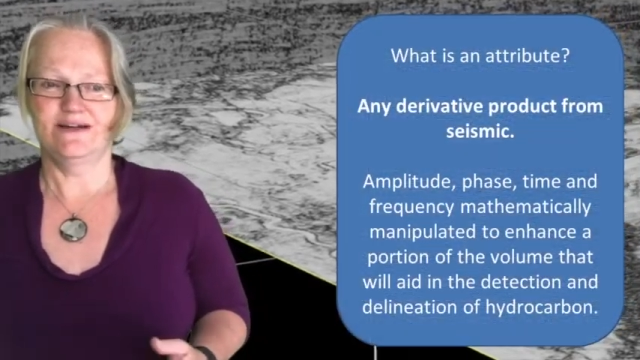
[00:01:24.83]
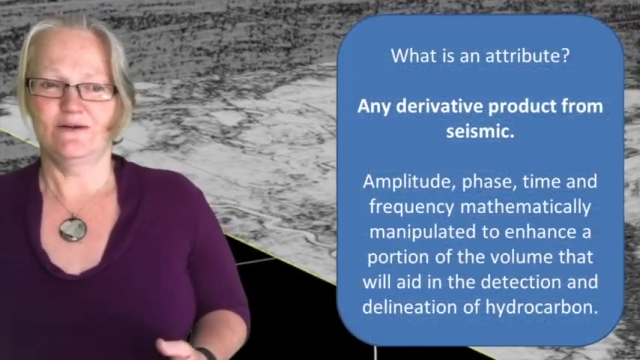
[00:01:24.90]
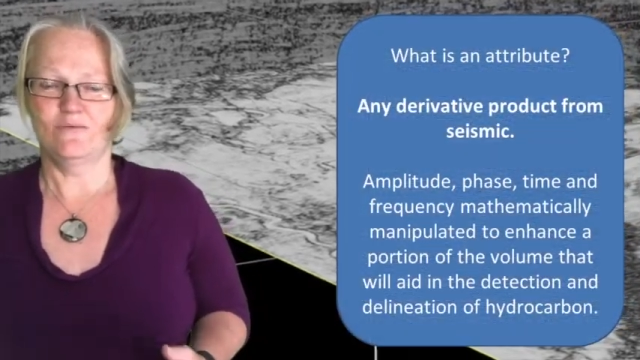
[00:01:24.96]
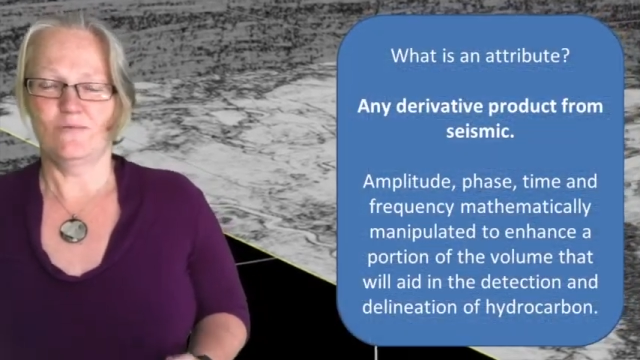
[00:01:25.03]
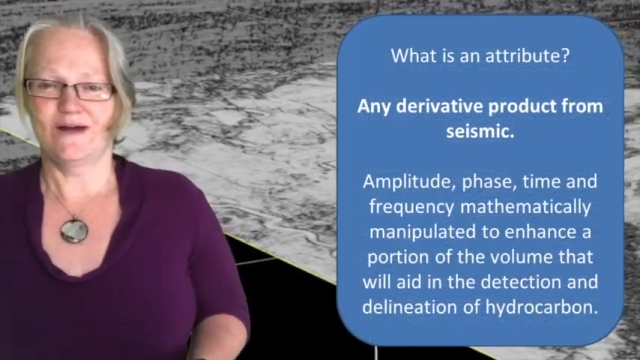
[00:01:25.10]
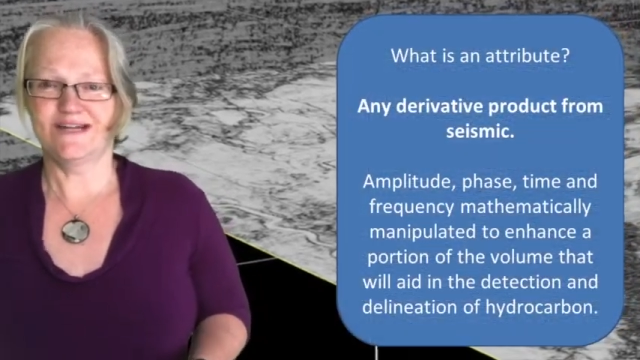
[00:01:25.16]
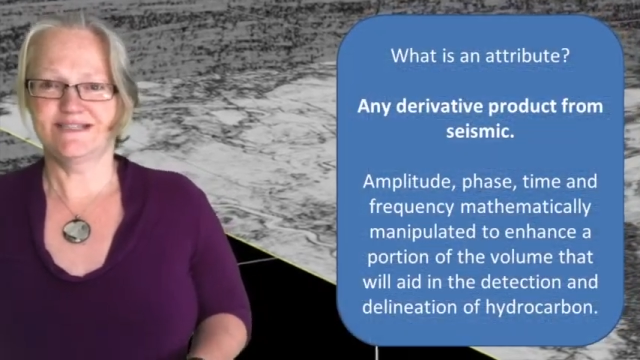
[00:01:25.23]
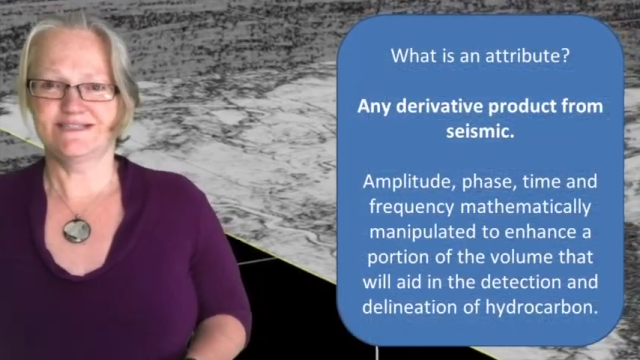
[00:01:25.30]

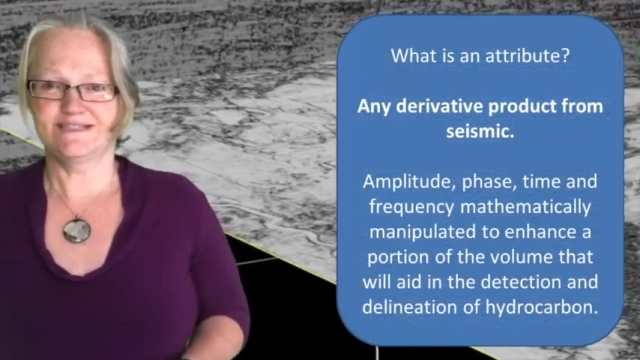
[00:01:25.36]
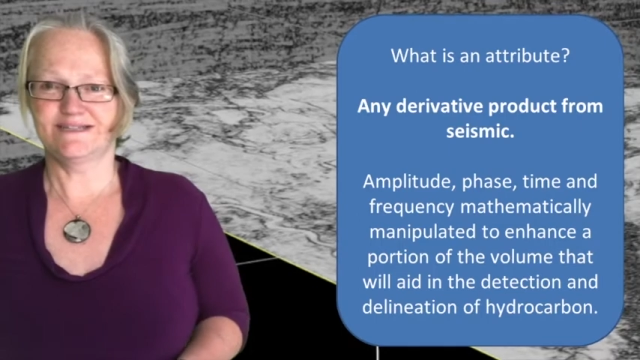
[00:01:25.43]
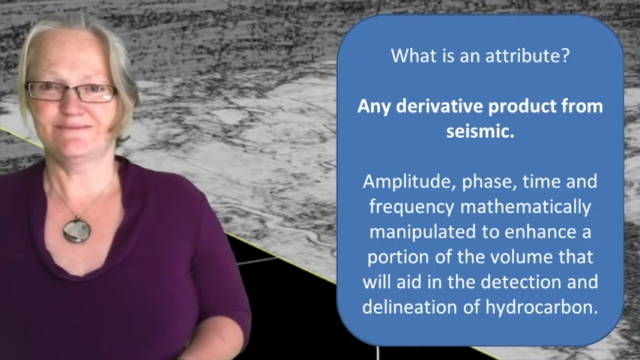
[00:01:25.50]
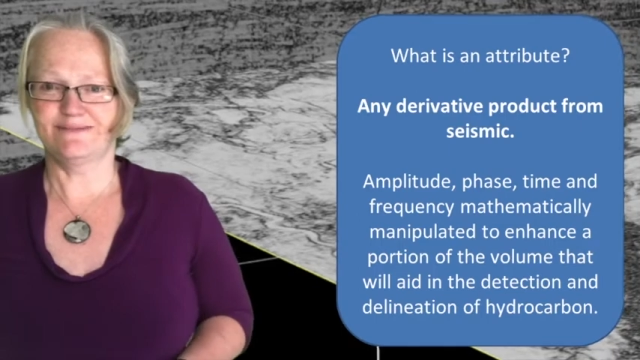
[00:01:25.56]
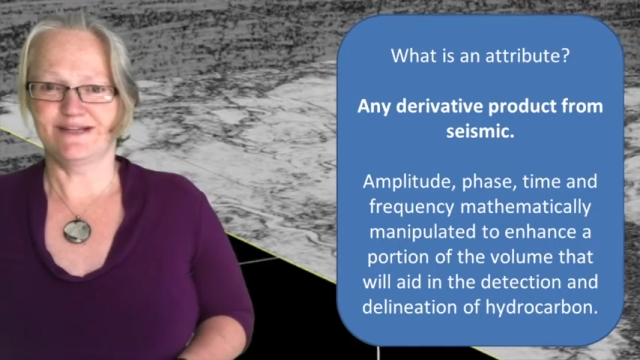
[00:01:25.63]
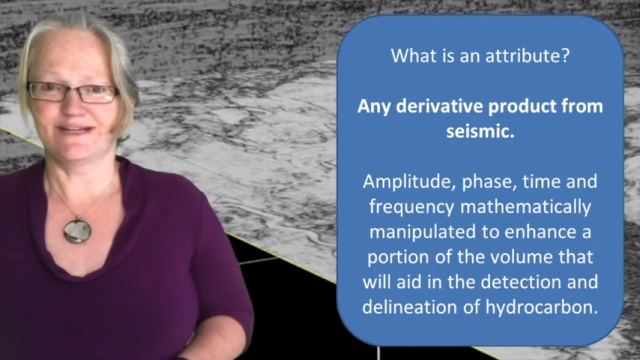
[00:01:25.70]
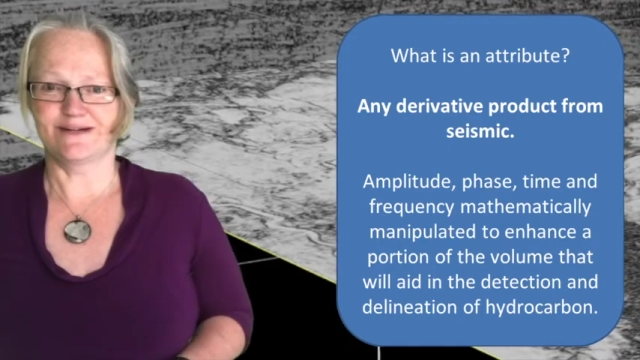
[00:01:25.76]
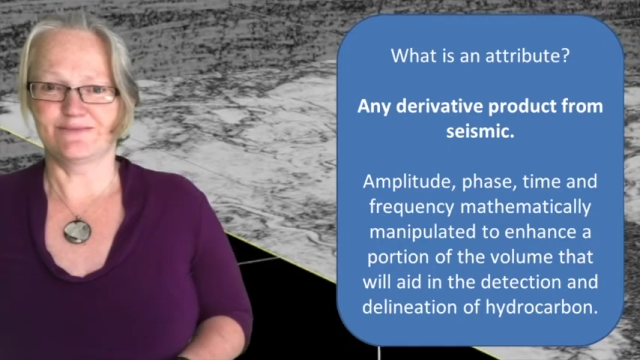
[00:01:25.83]
When is it
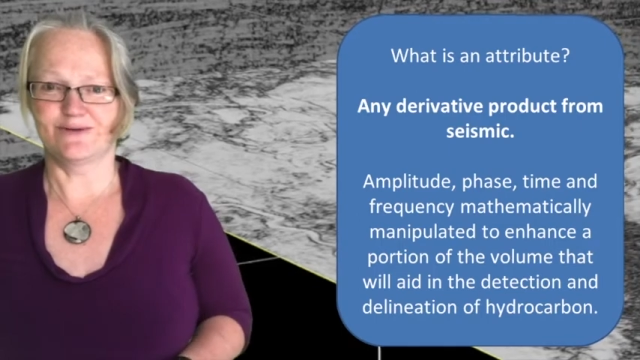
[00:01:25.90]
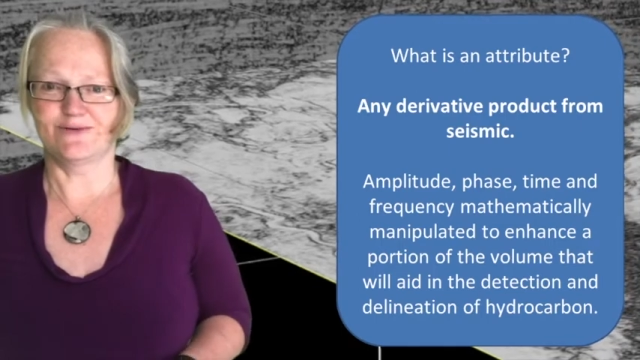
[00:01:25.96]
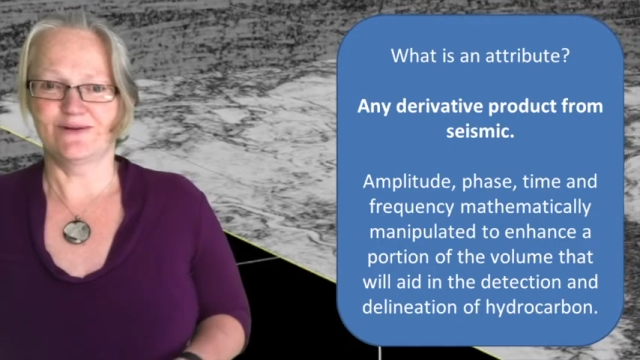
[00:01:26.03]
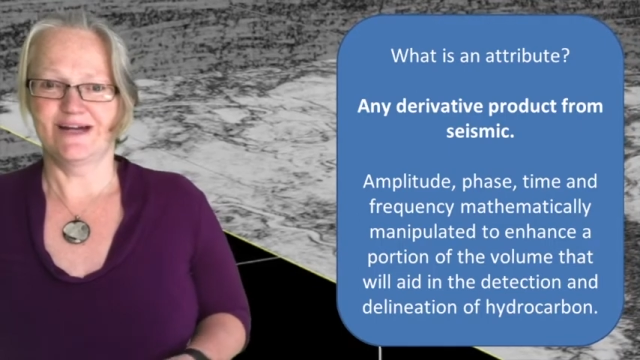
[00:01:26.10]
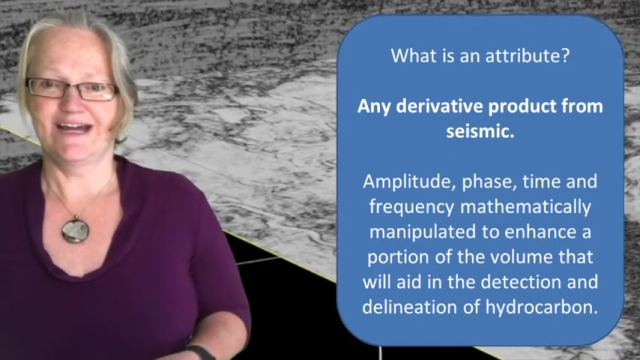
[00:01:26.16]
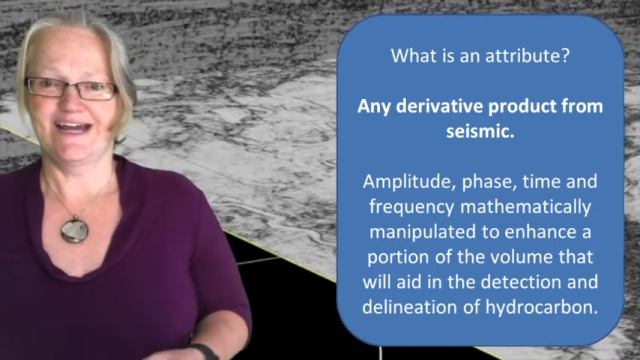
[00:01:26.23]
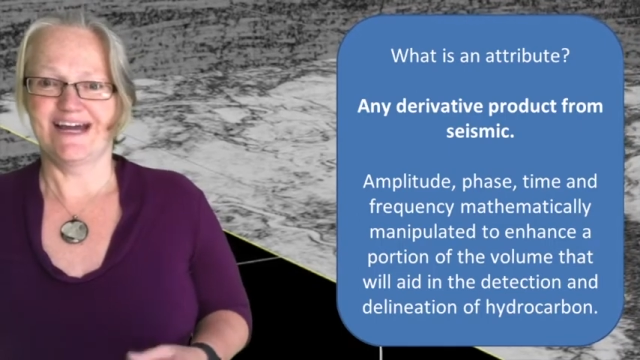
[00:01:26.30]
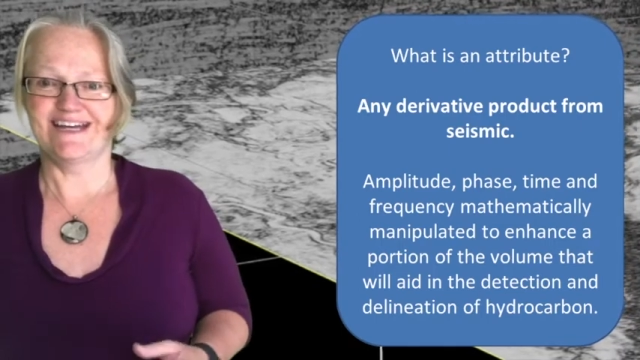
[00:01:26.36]
applicable?
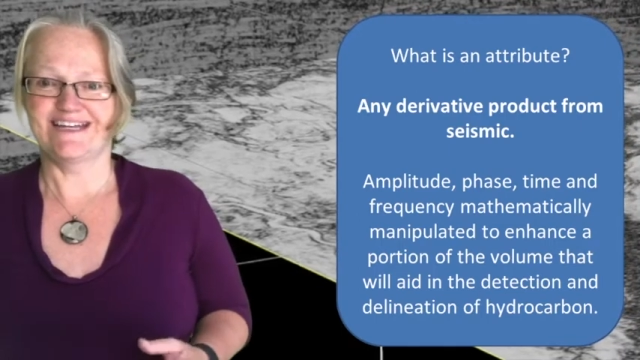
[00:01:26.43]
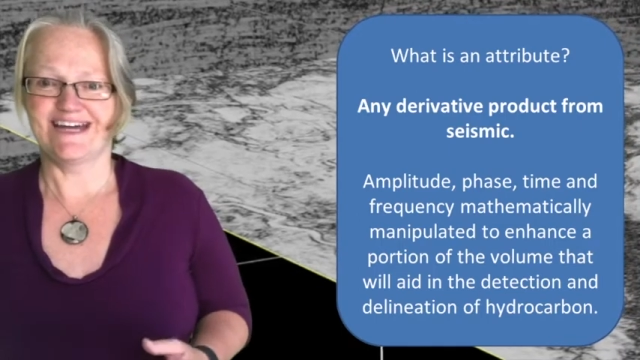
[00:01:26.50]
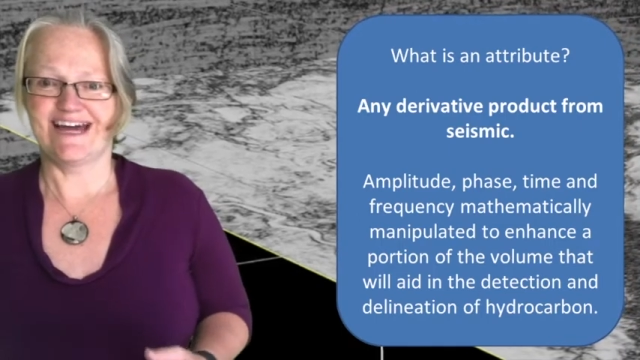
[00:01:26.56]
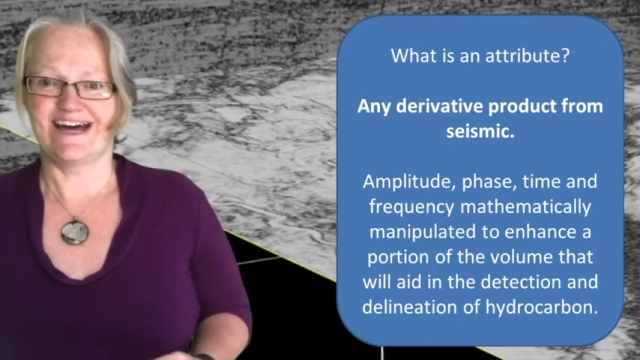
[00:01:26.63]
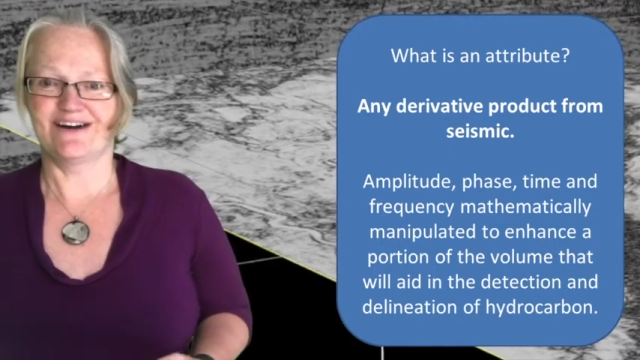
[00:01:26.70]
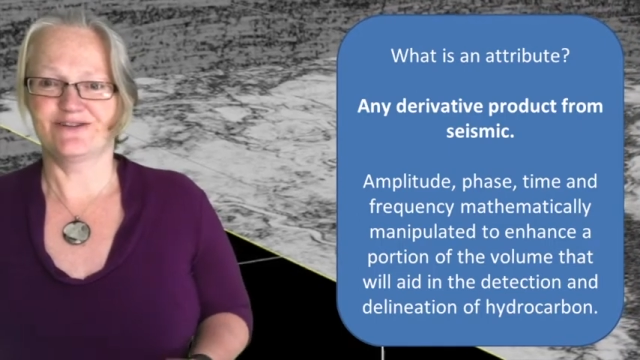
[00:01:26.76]
And how